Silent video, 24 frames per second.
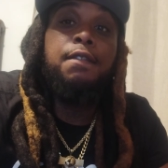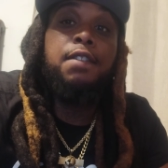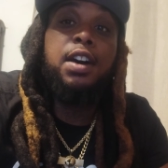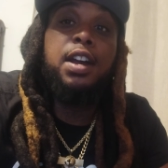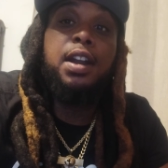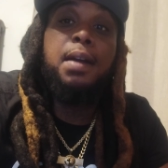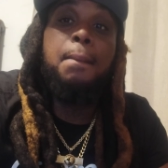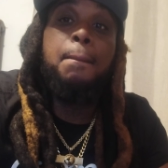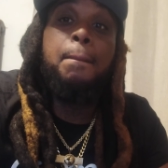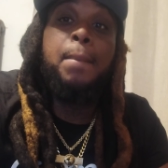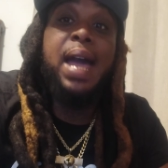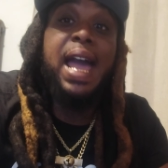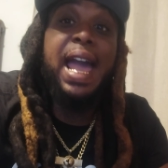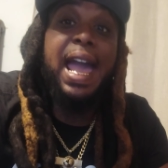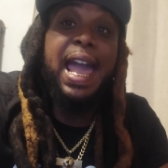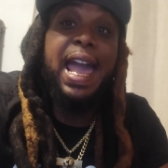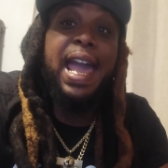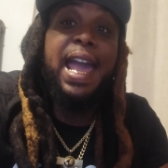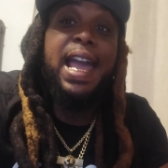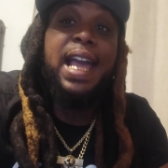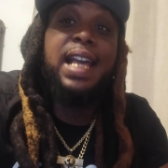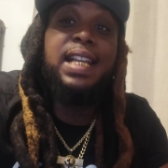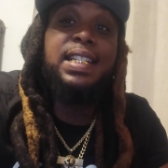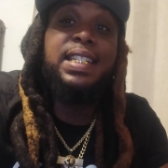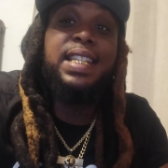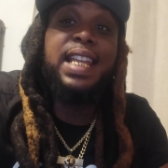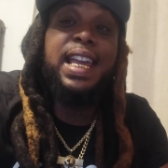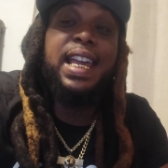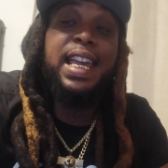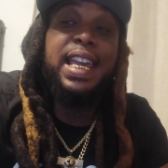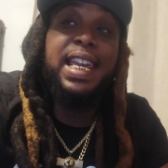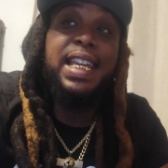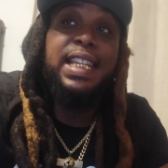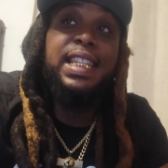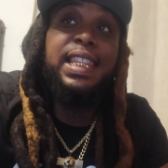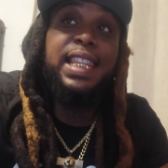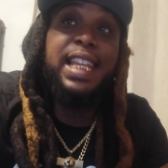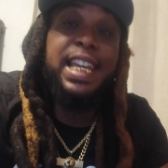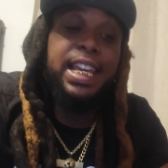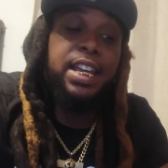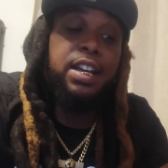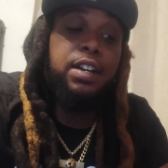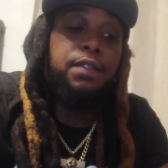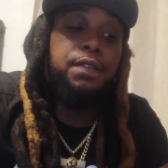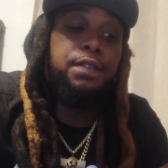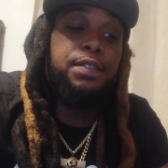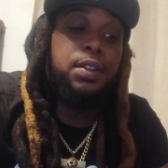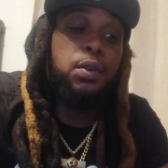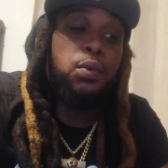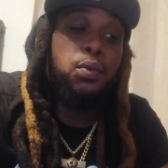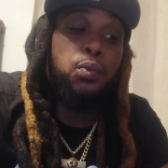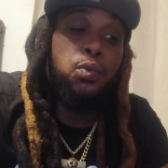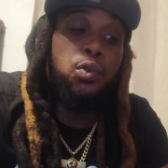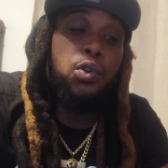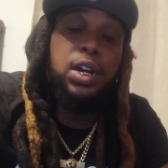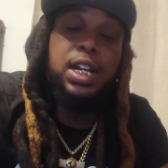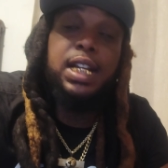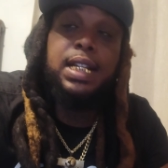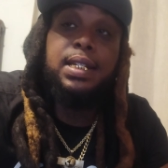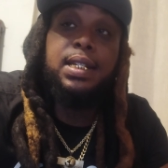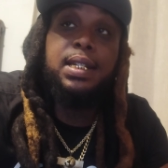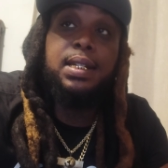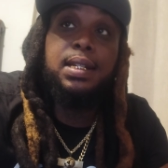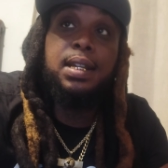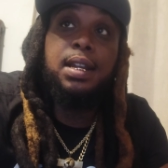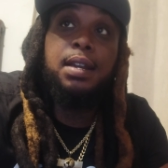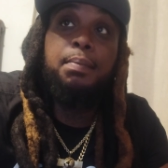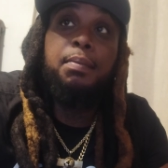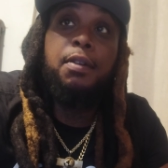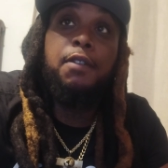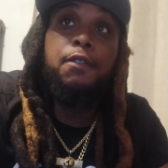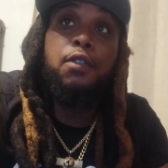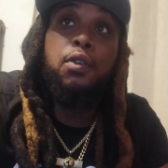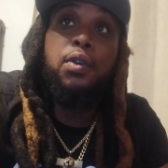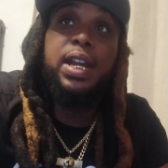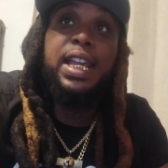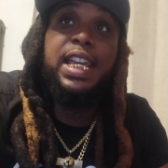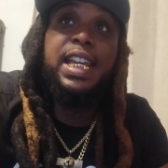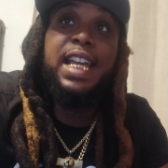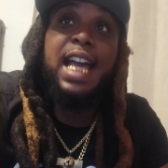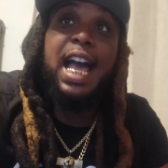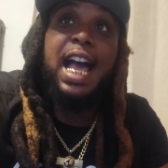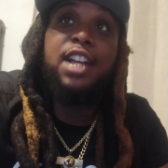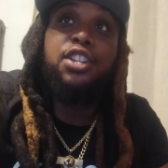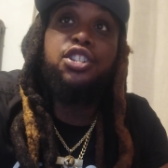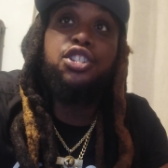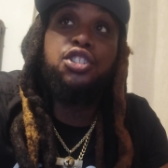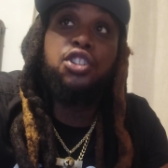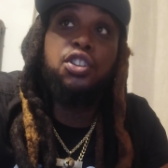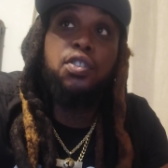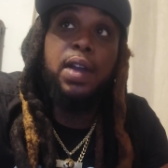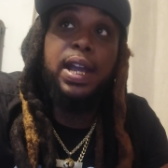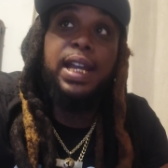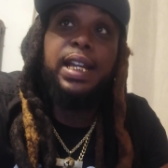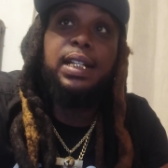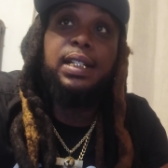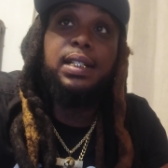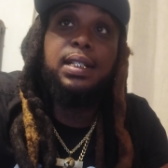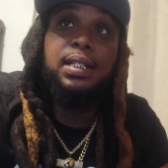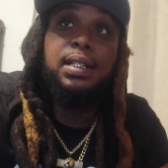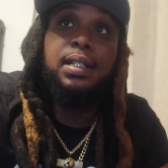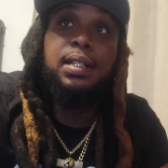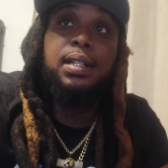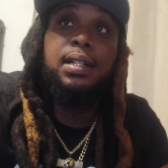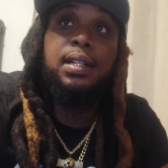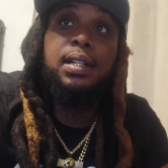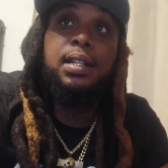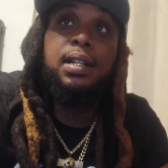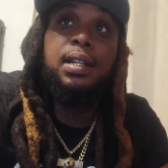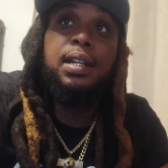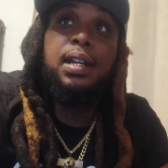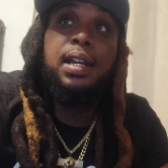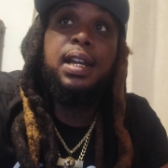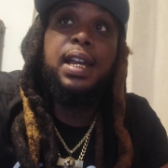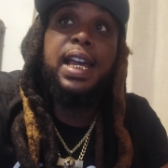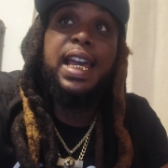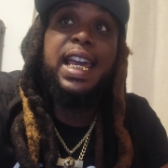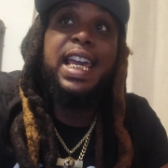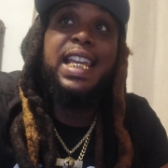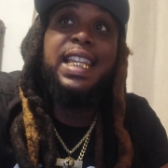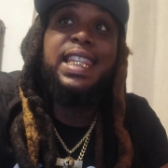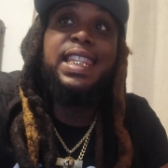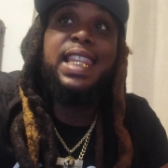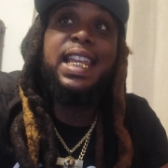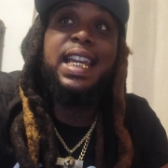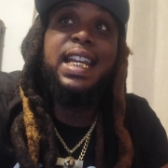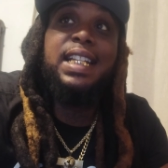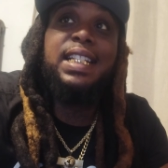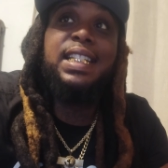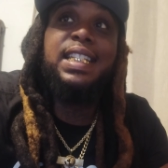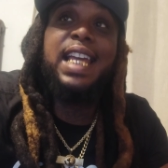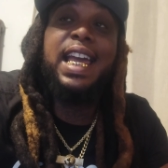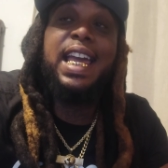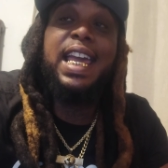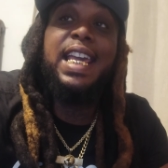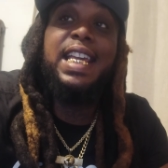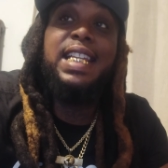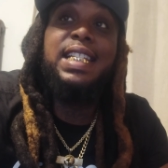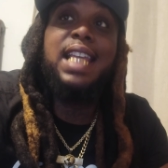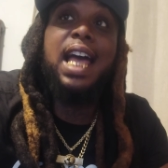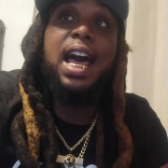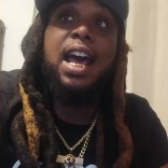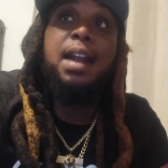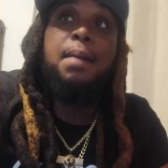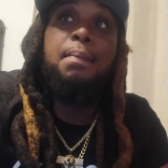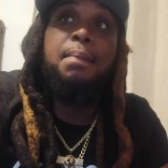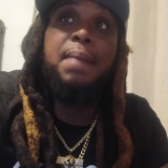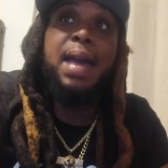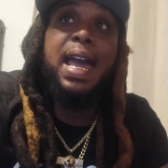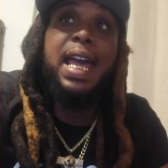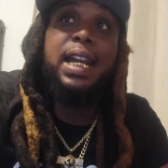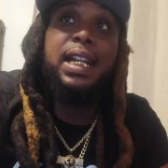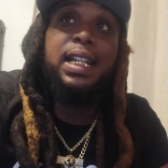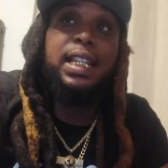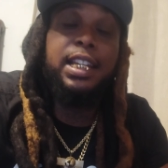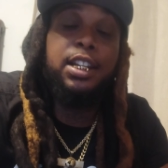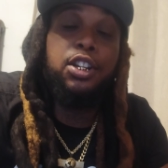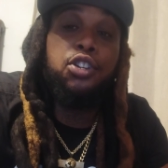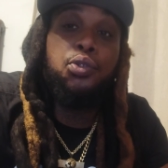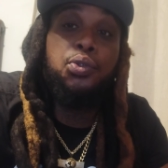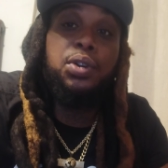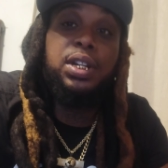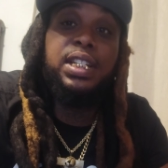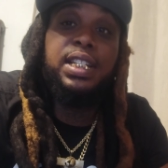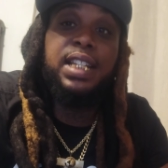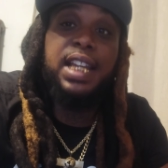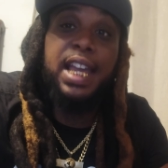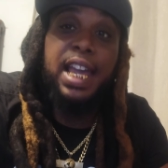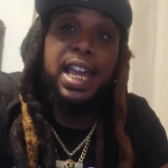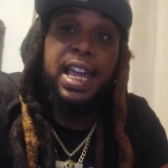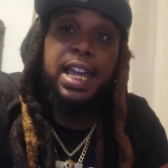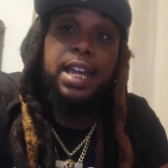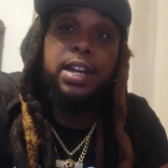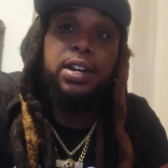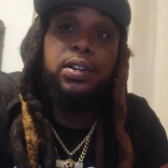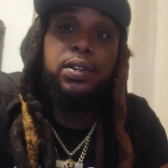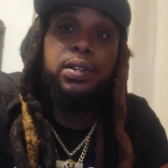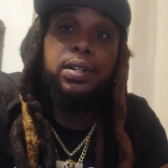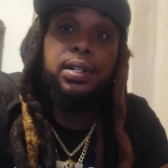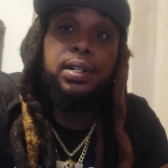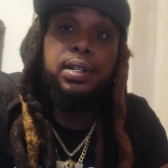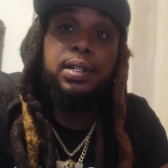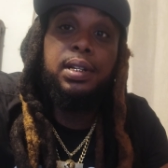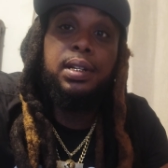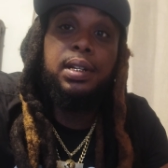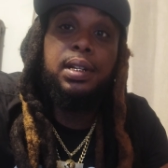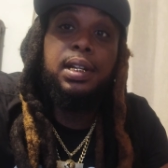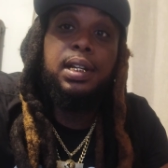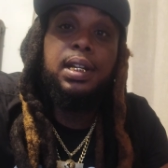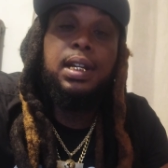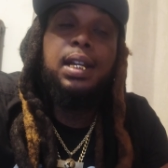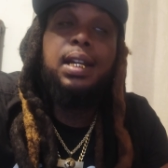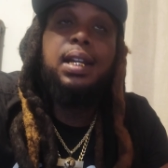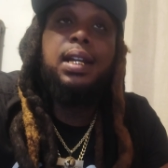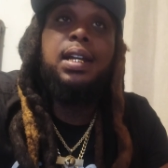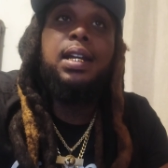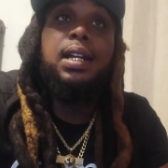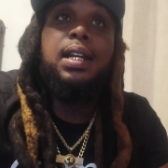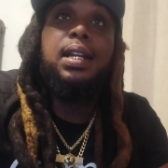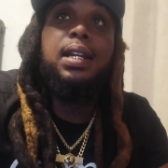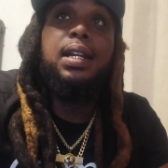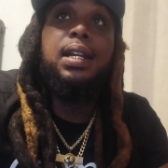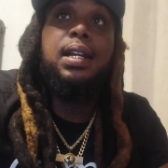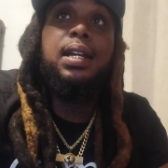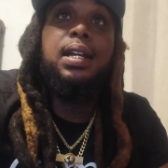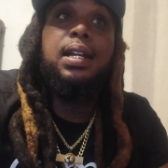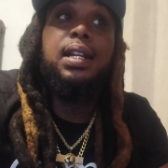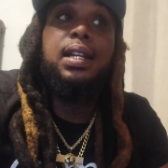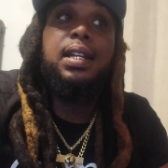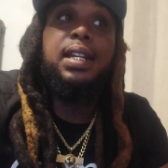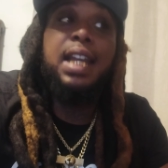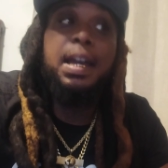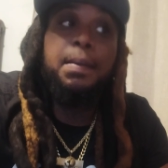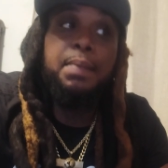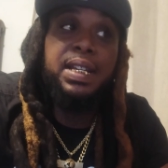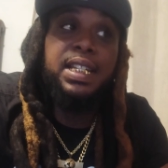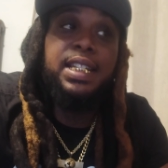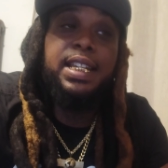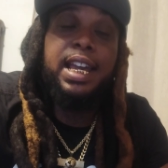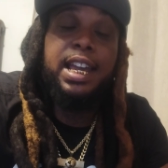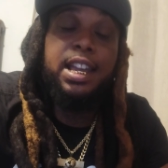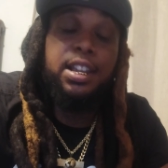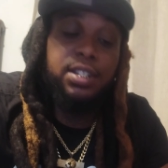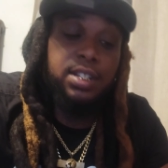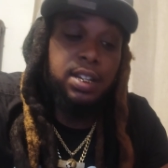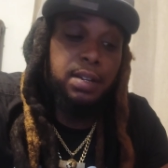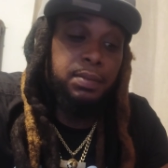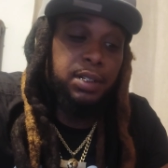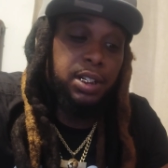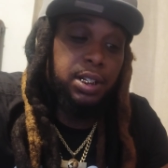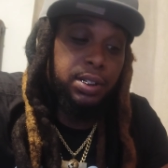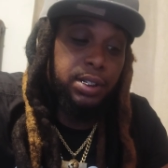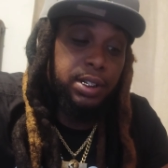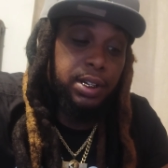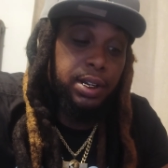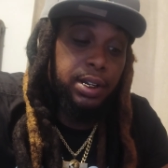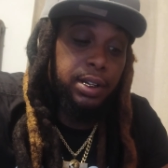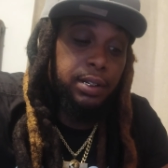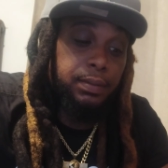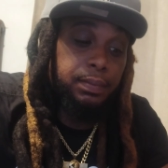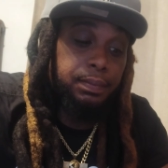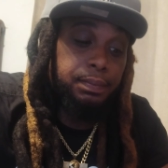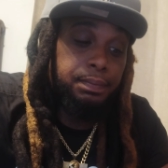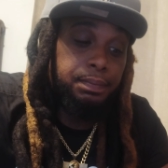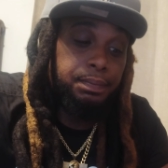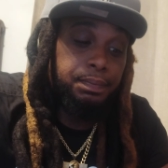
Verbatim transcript: for the past that he lived once before he got scraped, he thinks that he's automatically going to hell. Let me tell you something, little Durk.